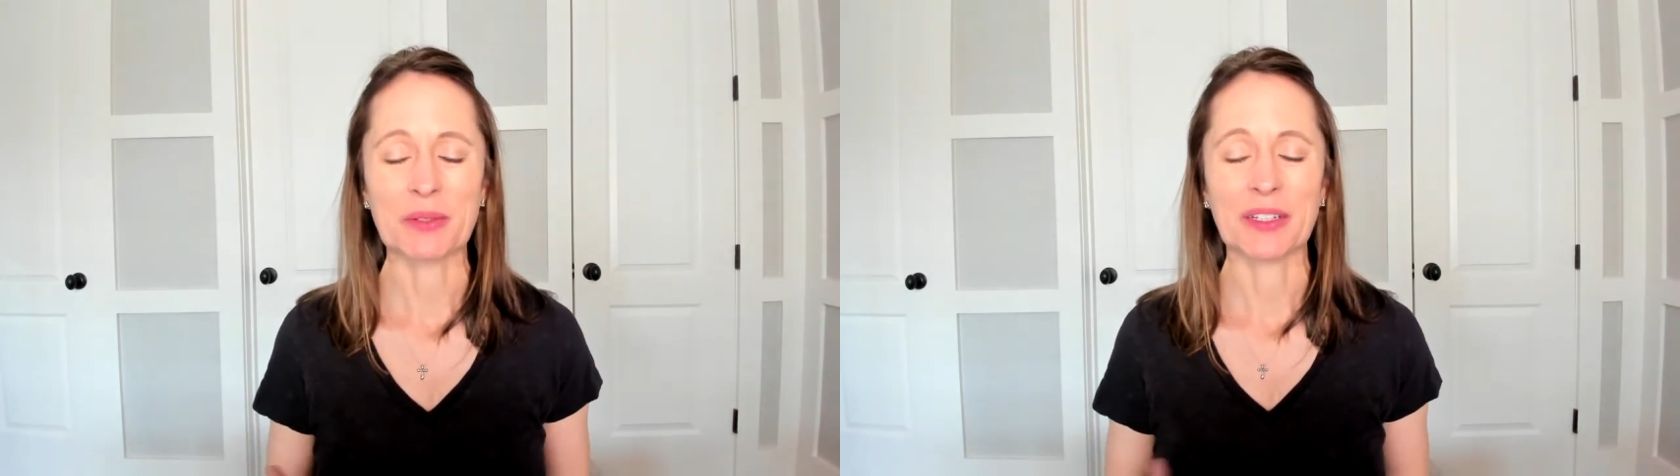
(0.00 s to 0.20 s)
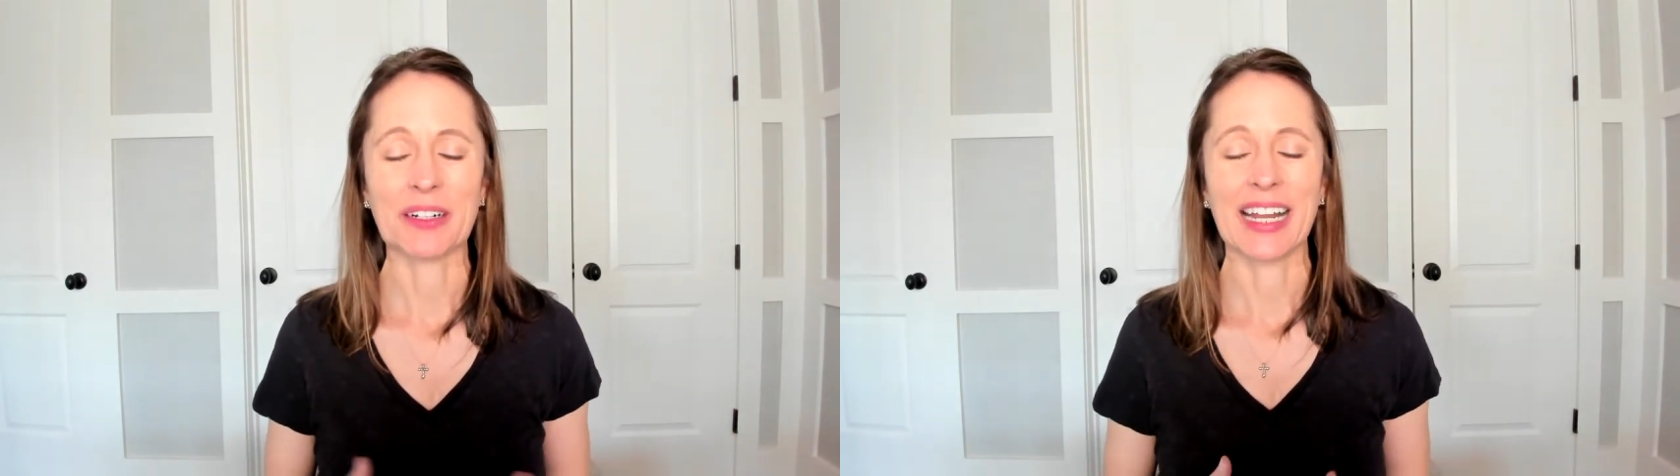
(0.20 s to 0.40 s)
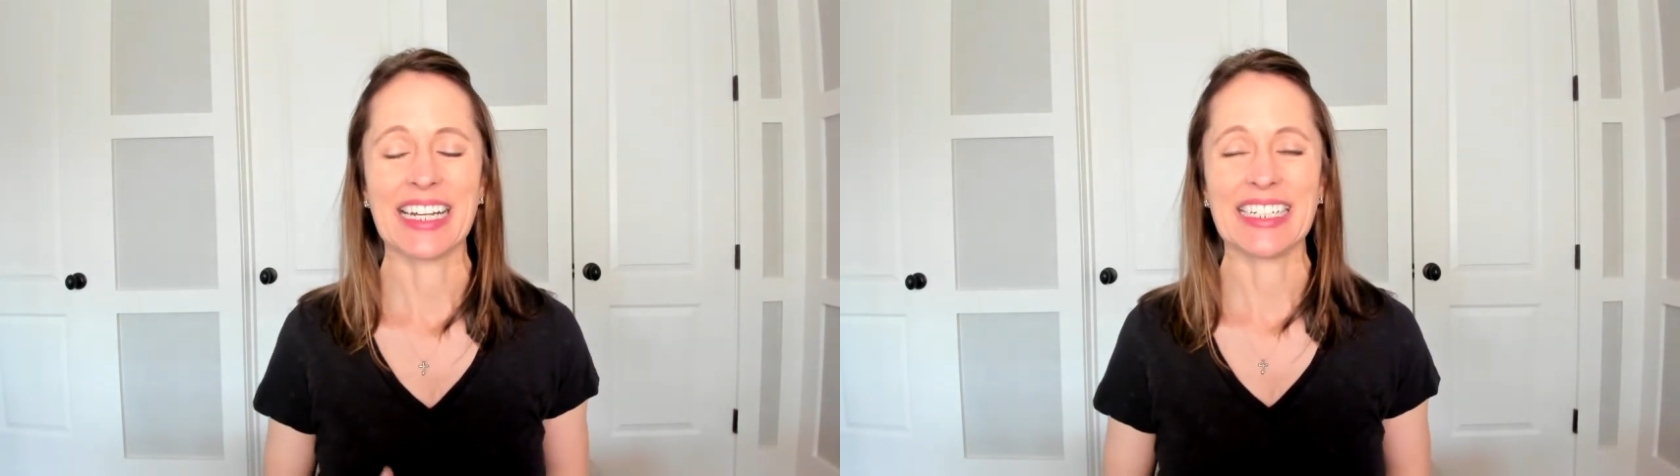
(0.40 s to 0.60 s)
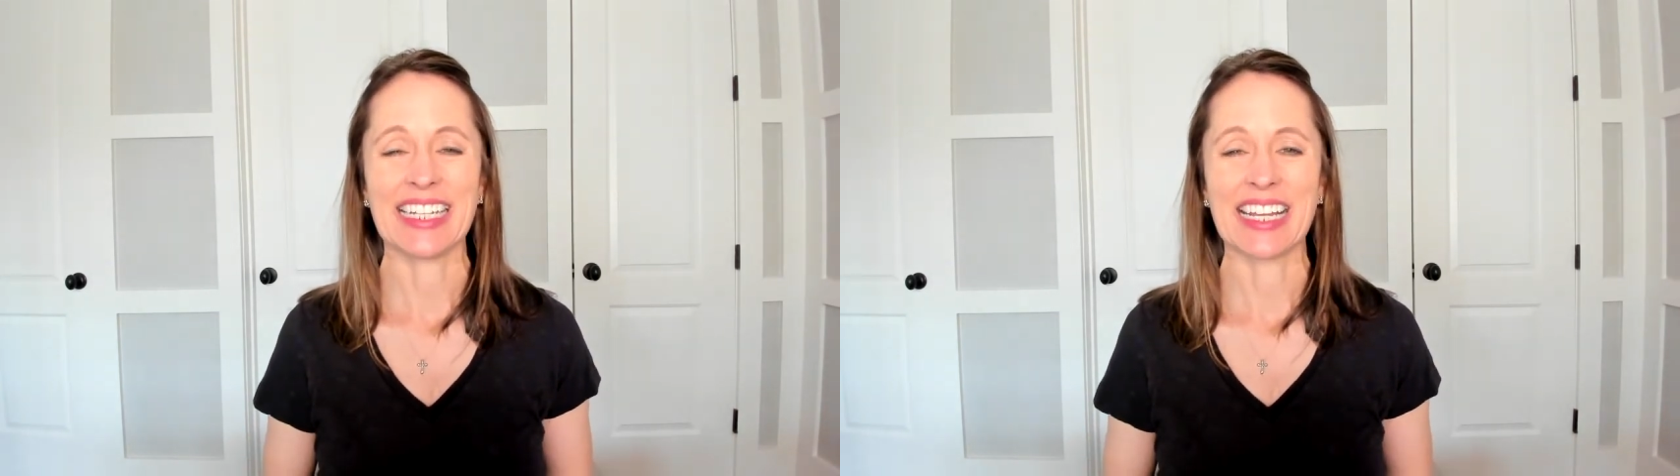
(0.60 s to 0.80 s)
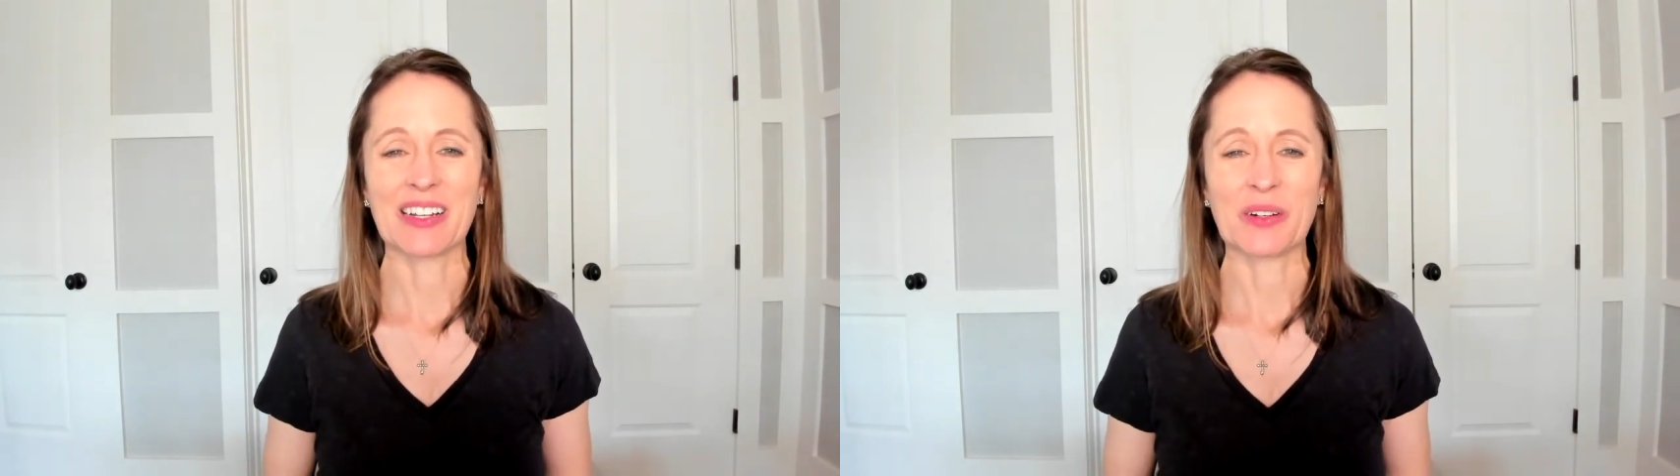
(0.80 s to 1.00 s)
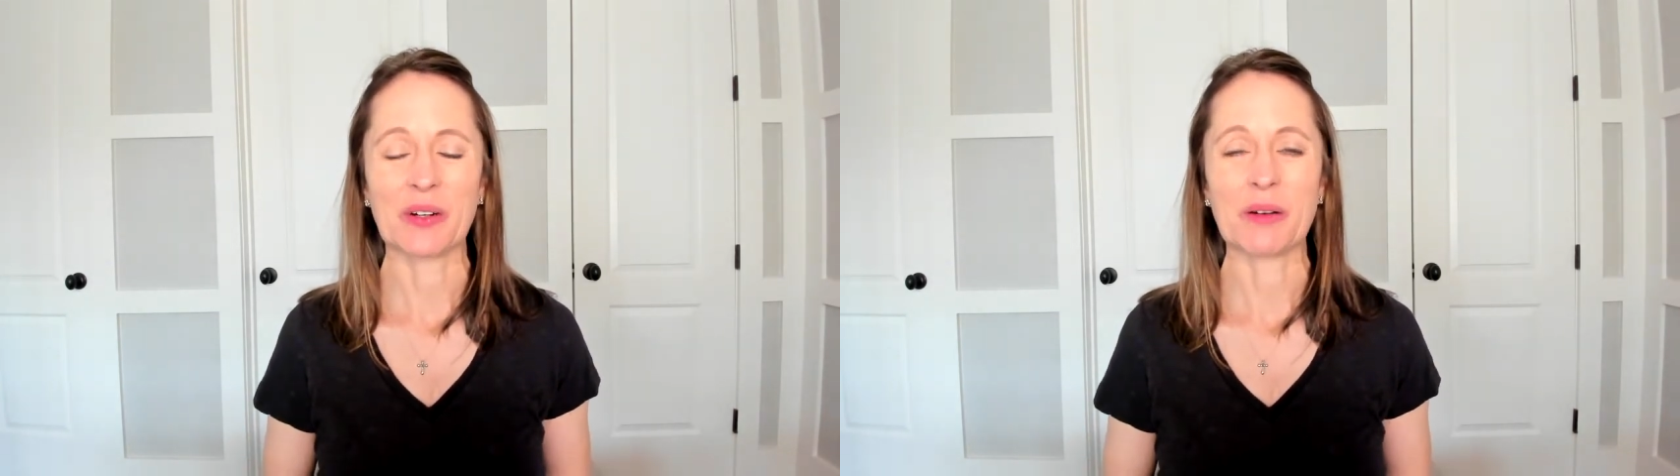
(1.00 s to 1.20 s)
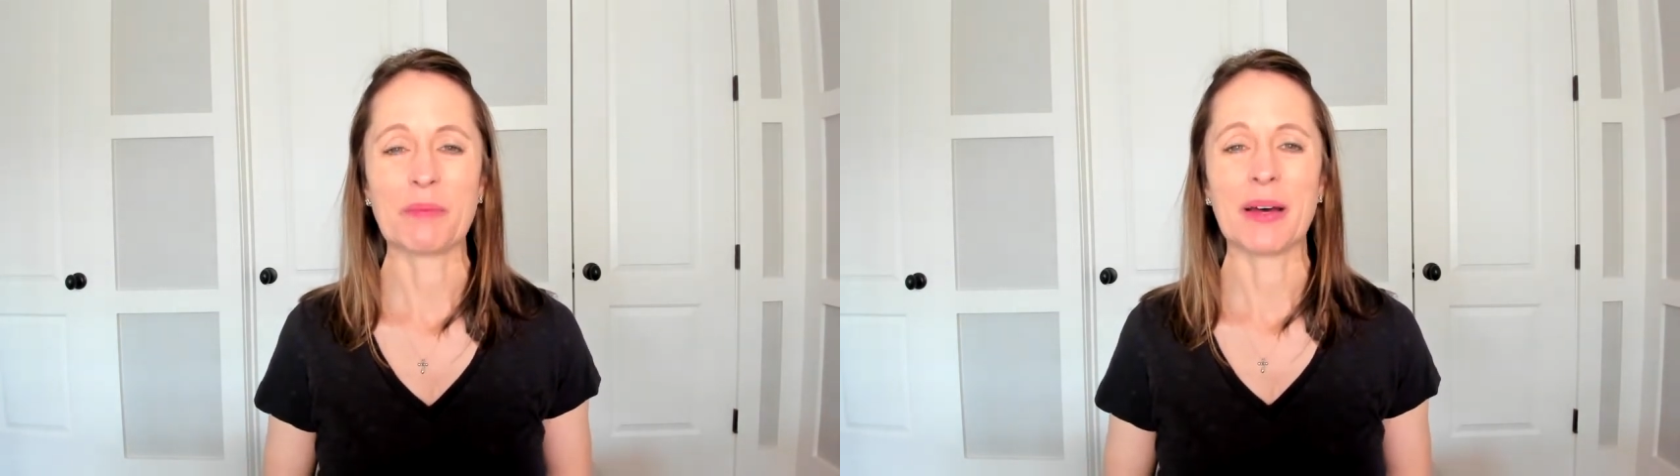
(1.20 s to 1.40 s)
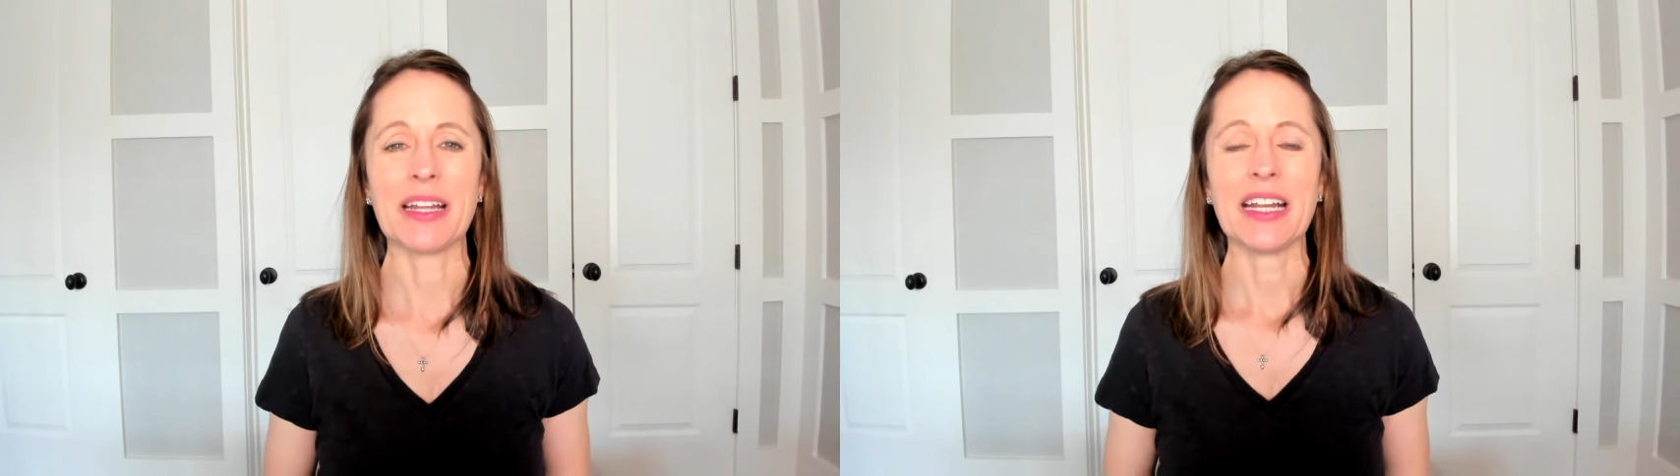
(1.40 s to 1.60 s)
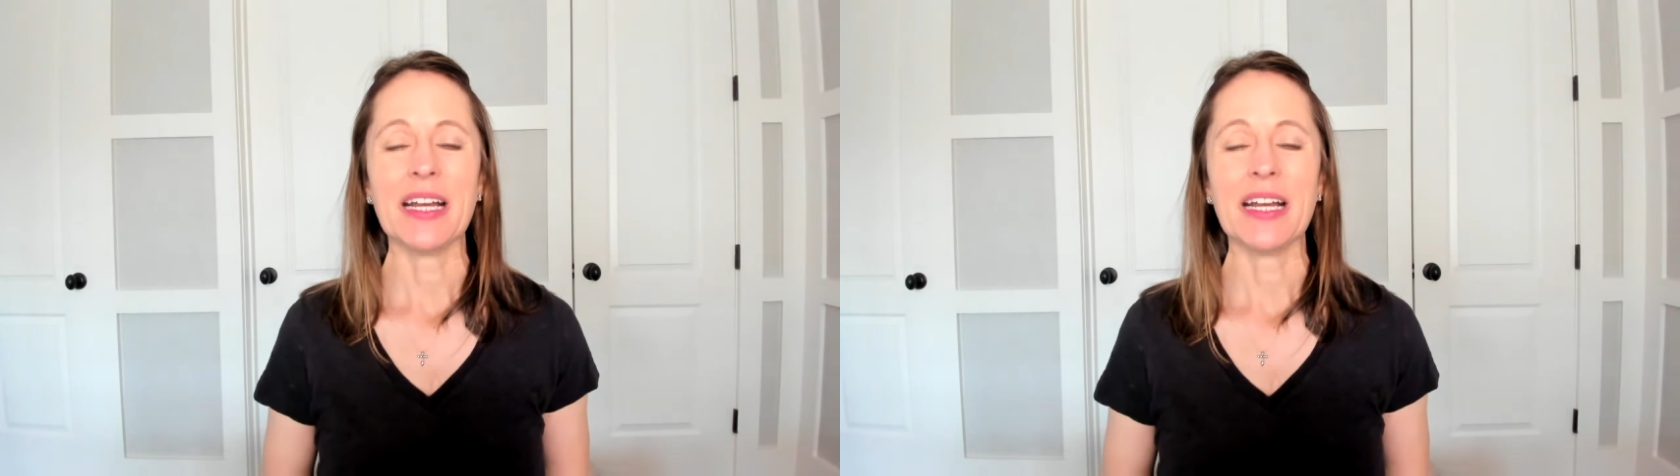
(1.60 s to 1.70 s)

with our 90 day goal. But,